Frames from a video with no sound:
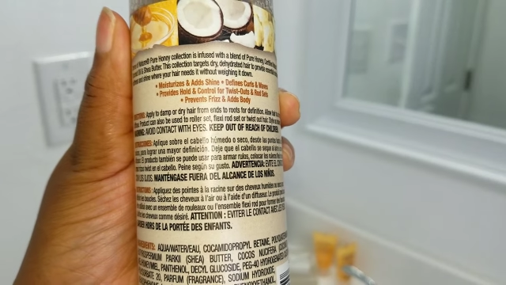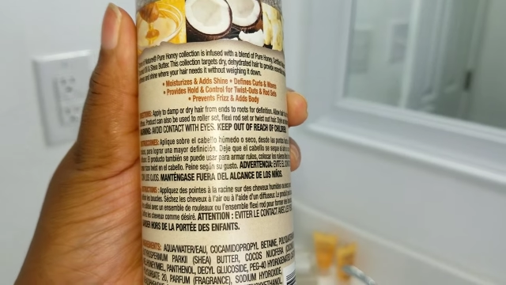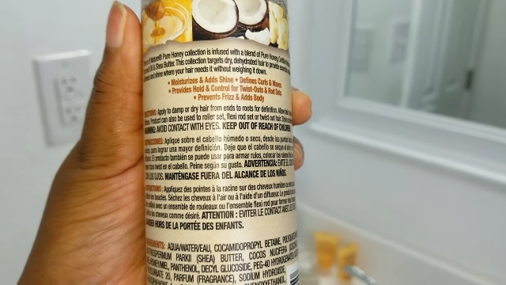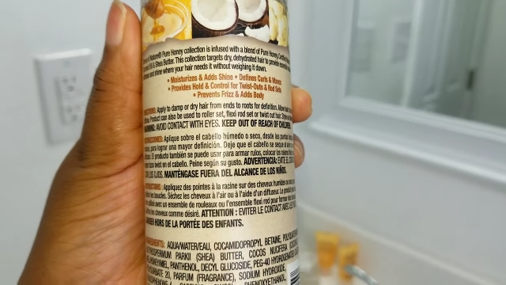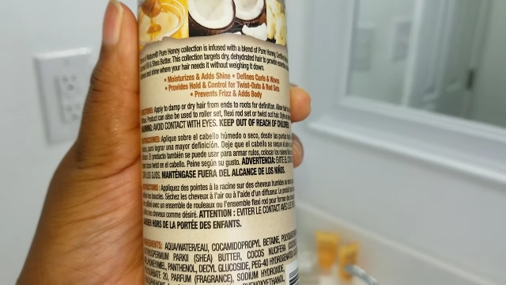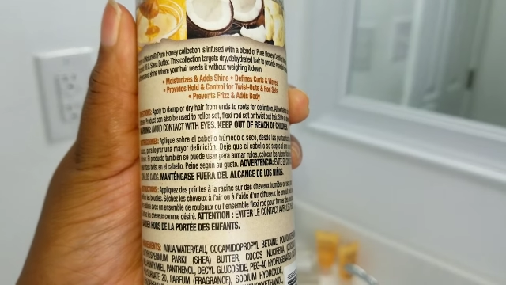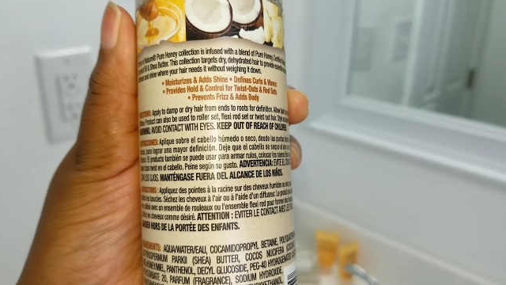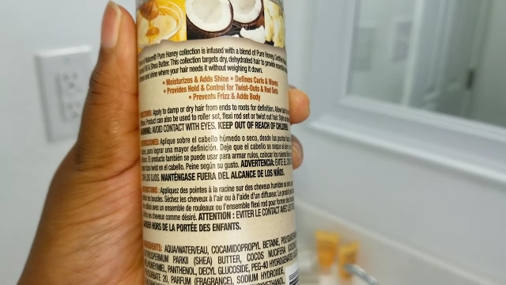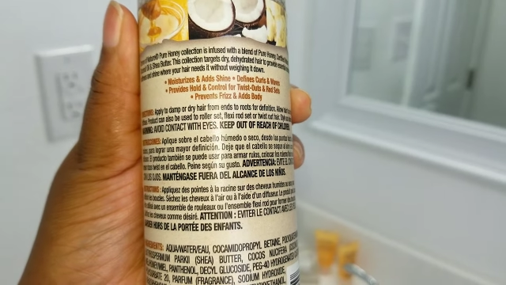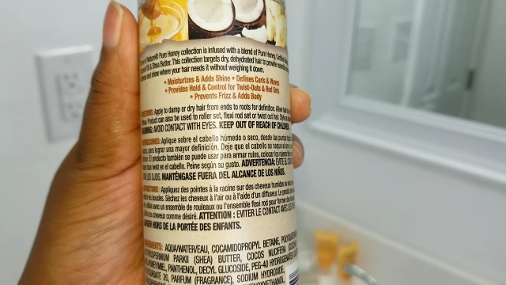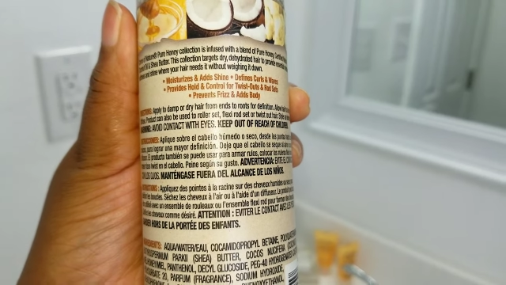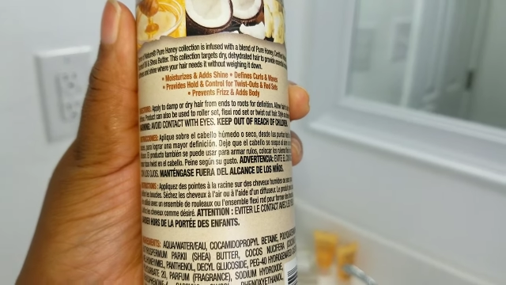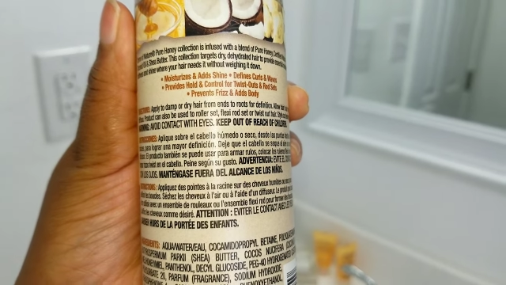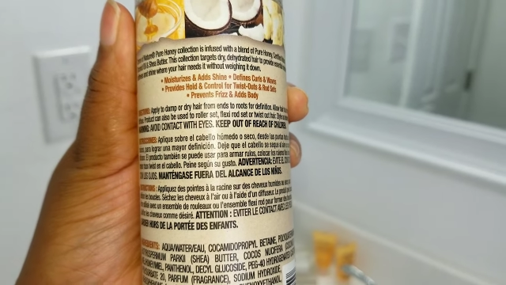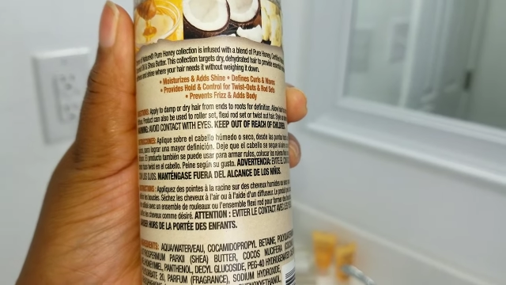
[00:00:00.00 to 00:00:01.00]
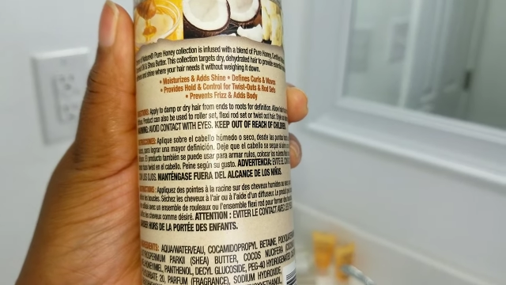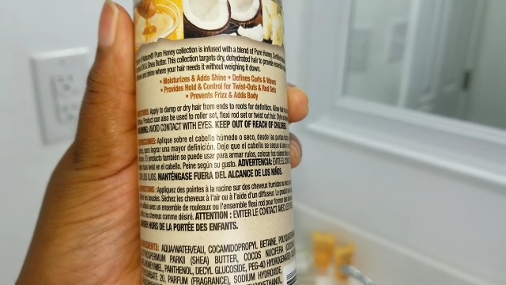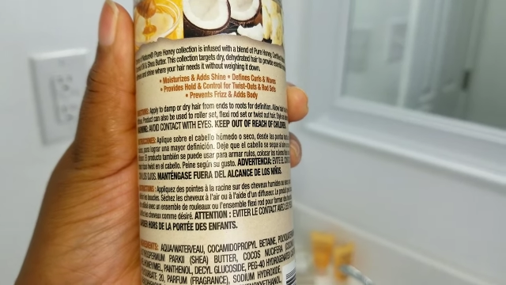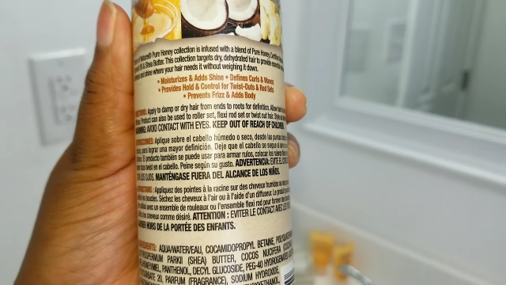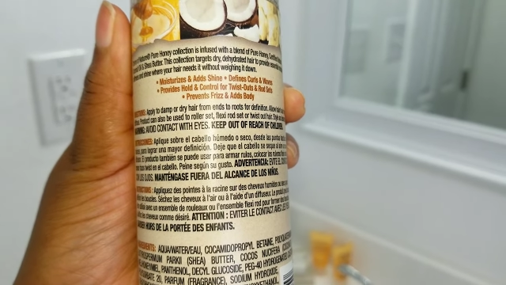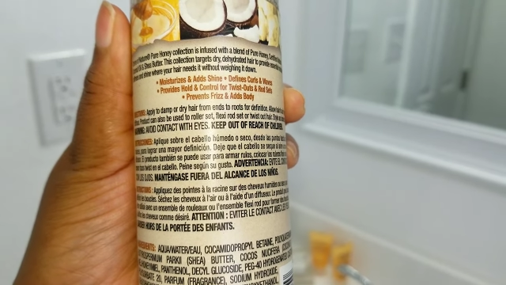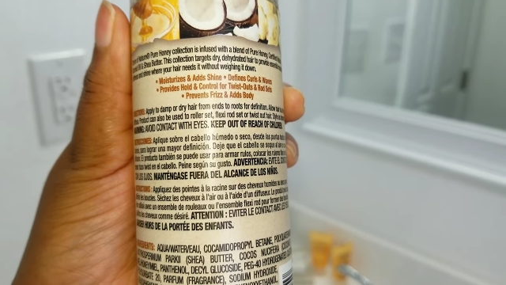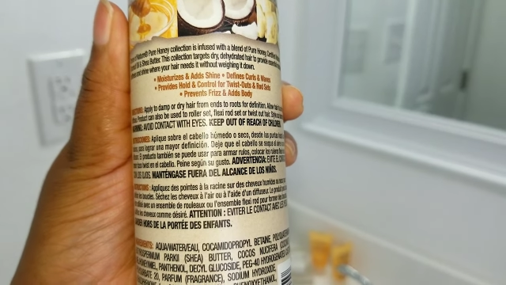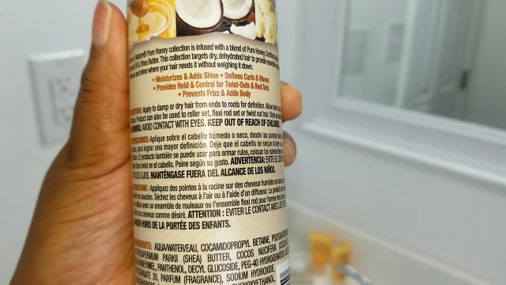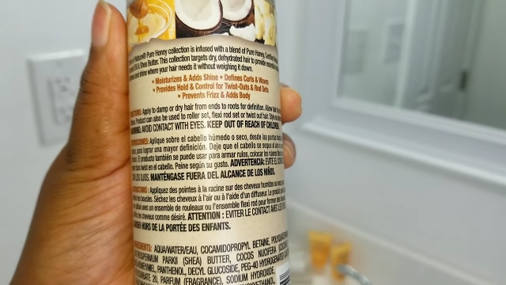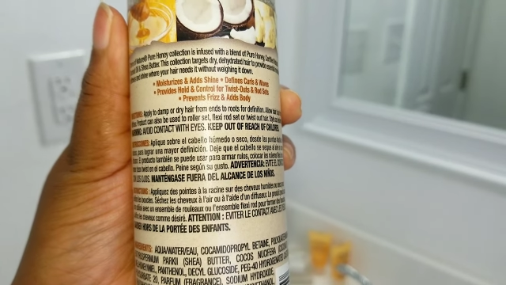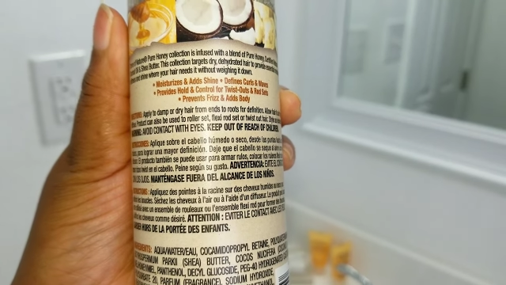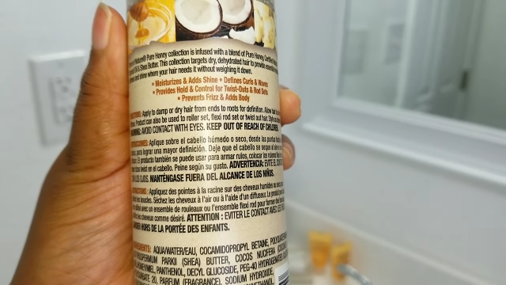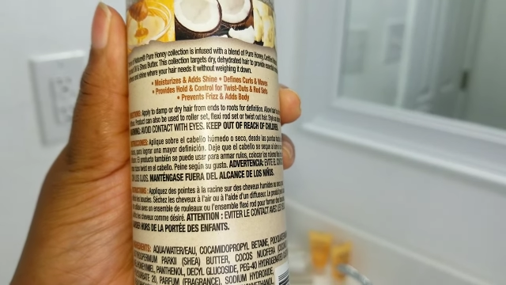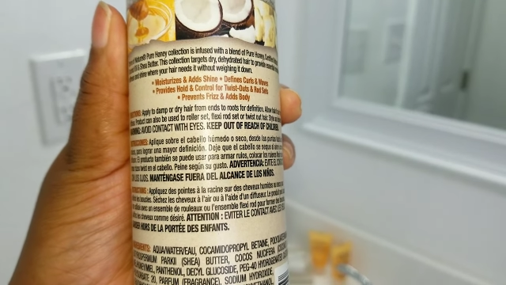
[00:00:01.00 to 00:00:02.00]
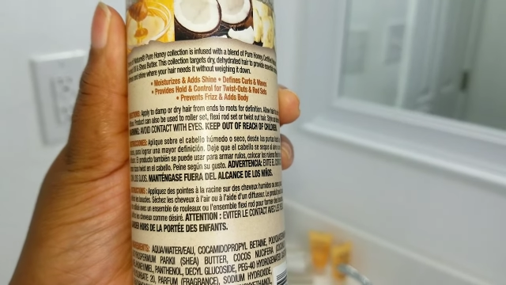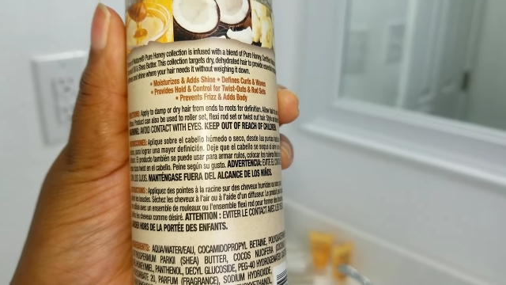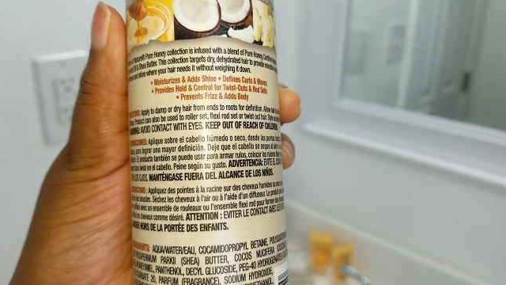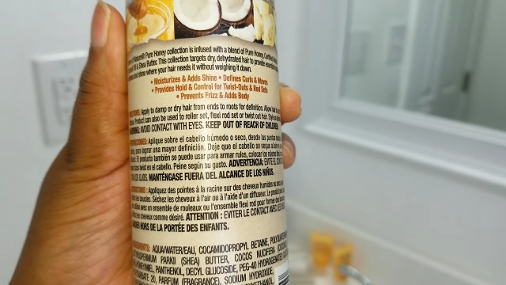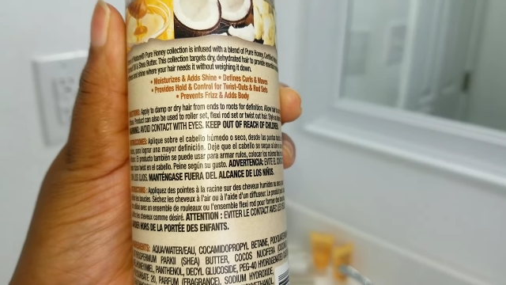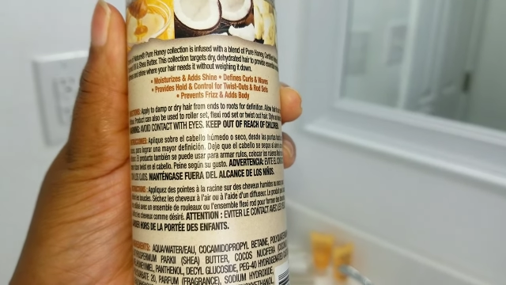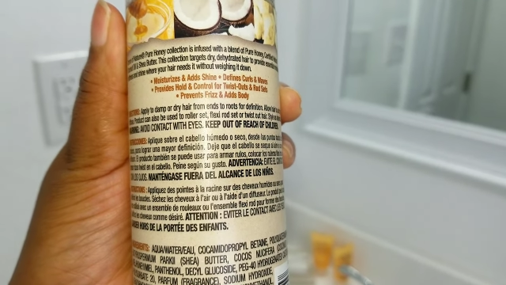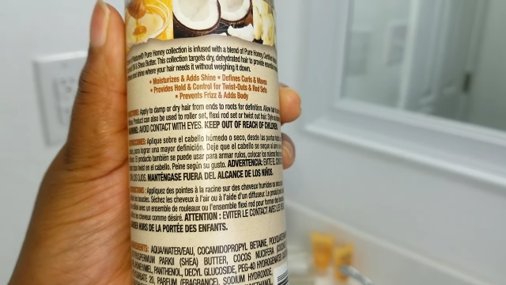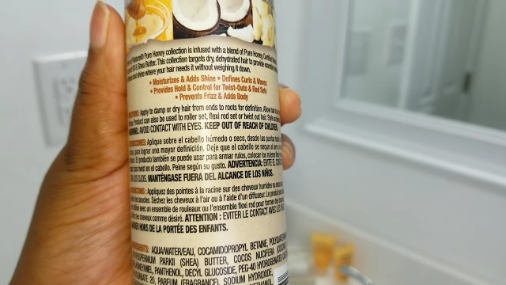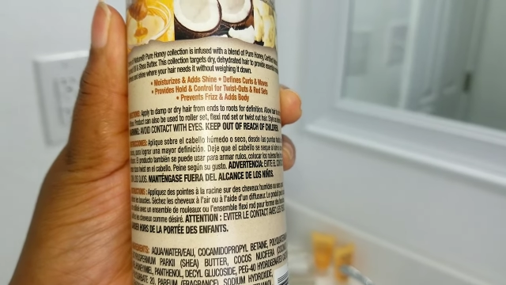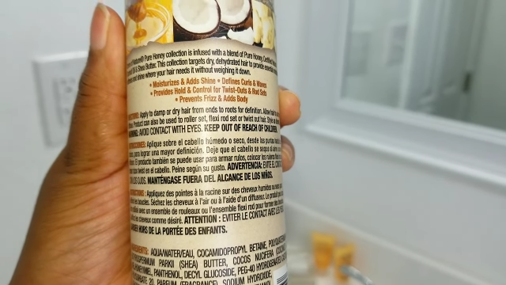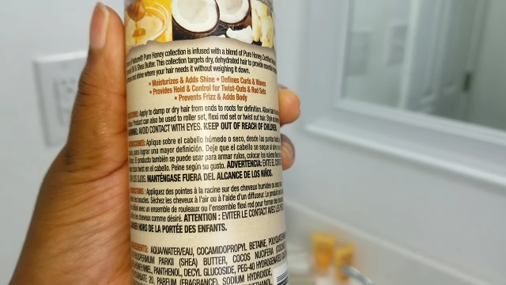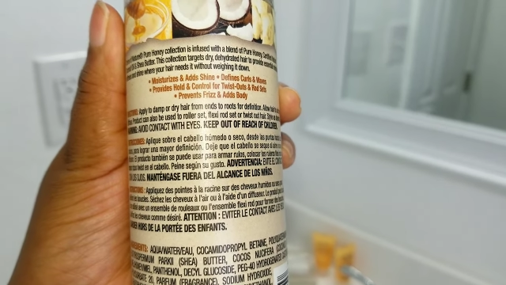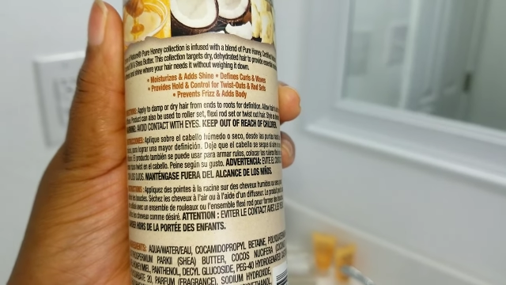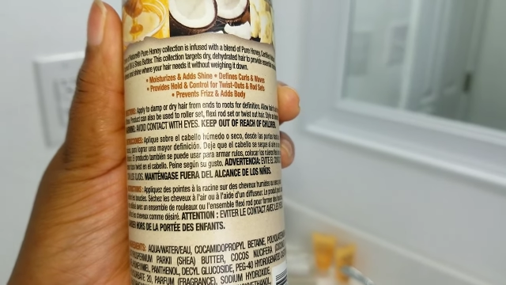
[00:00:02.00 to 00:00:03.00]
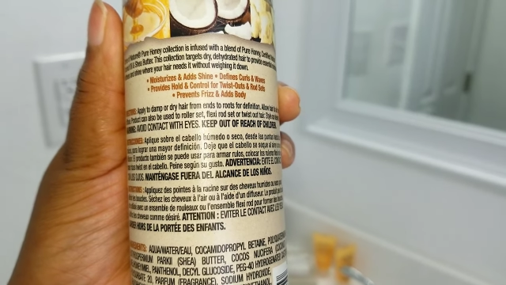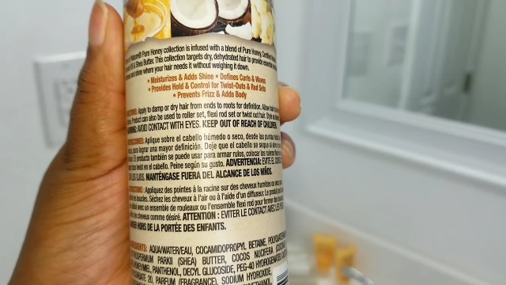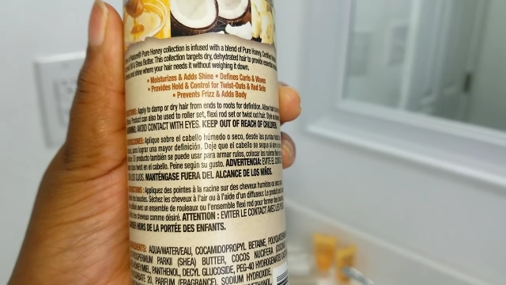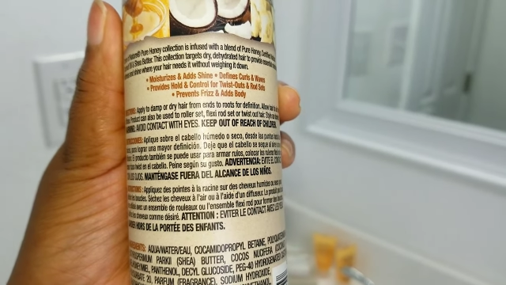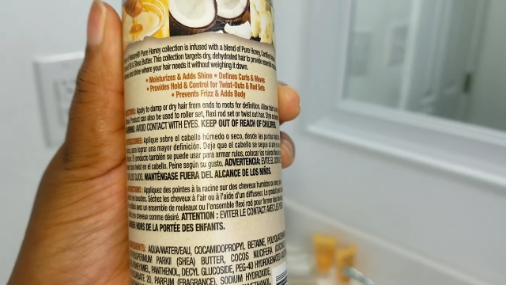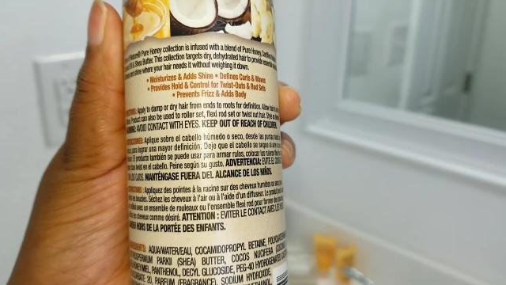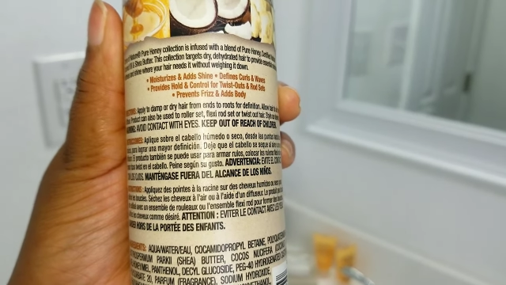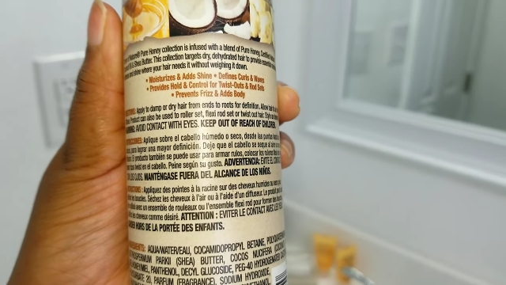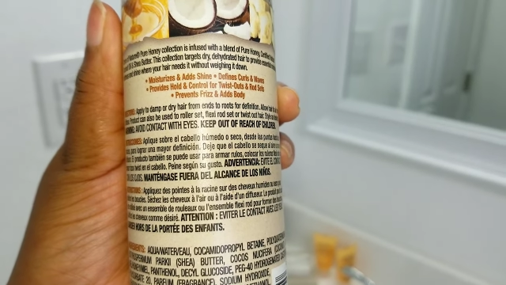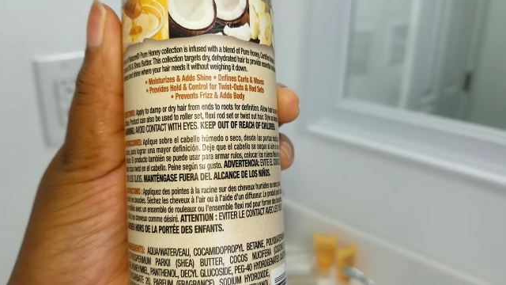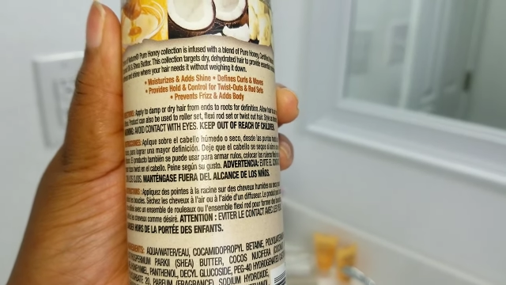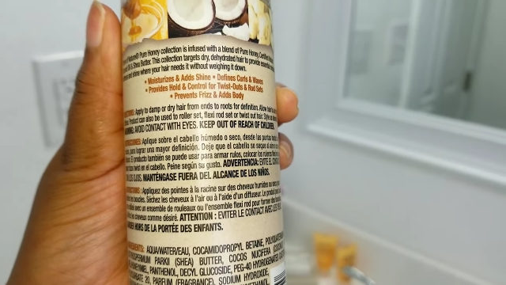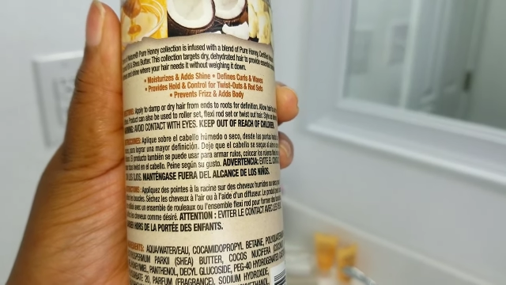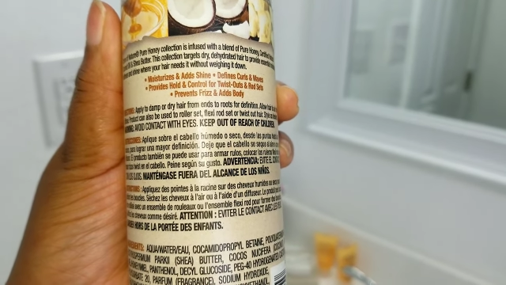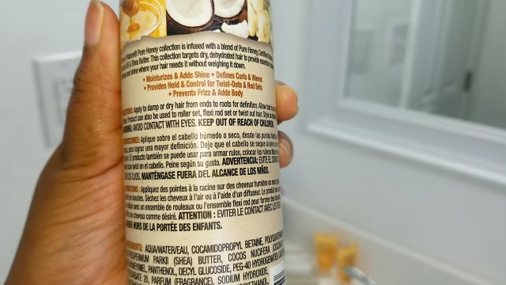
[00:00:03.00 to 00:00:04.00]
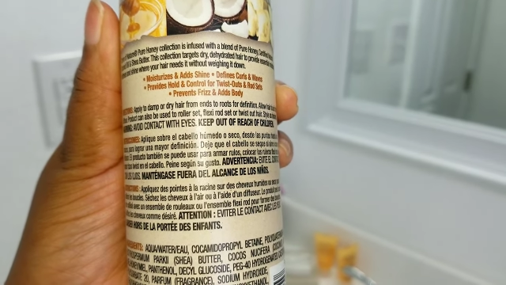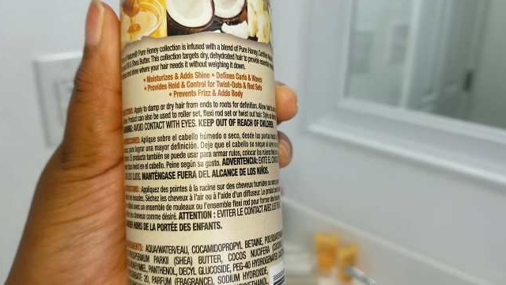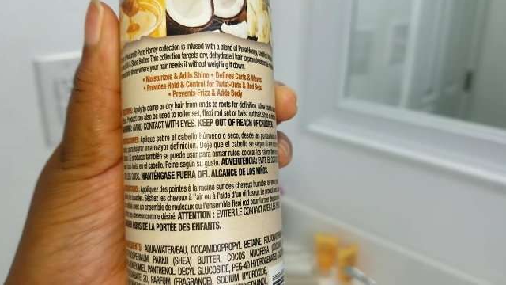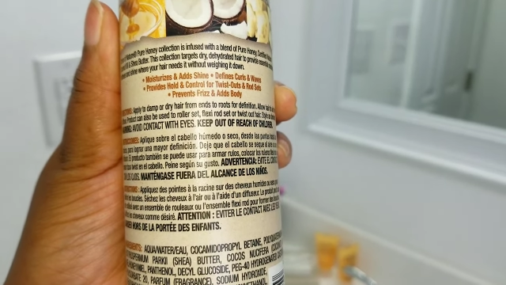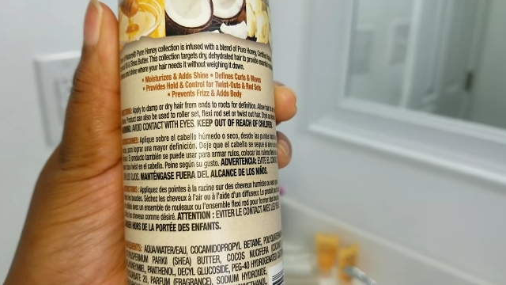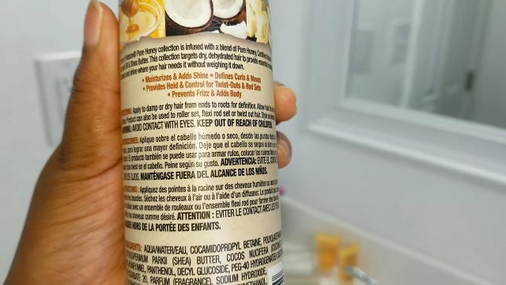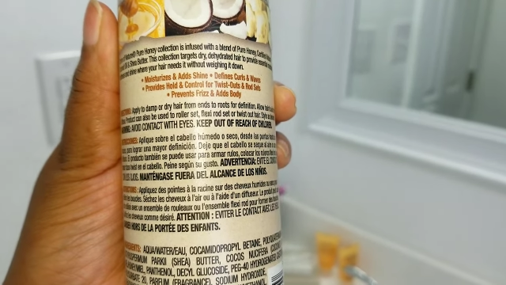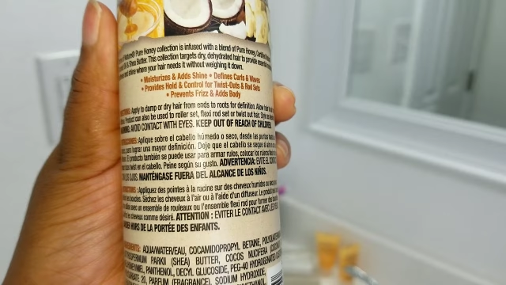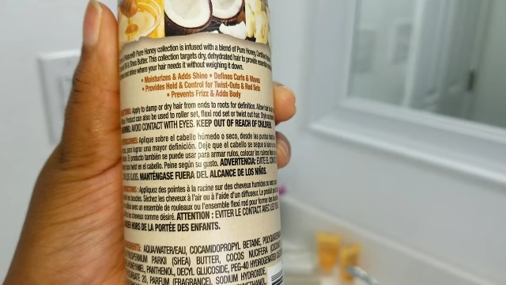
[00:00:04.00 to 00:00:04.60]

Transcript: No face is visible, so there are no lips to read.